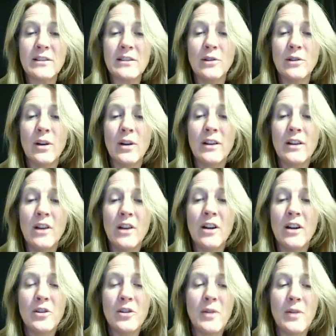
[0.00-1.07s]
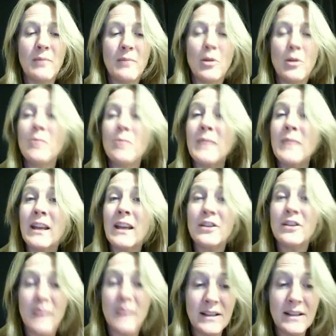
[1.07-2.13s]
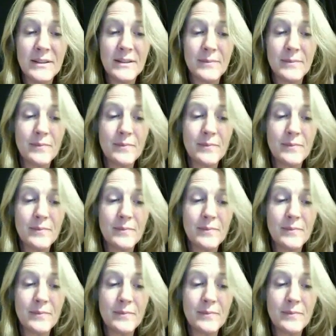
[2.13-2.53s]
Laura Long You Can Book Me address.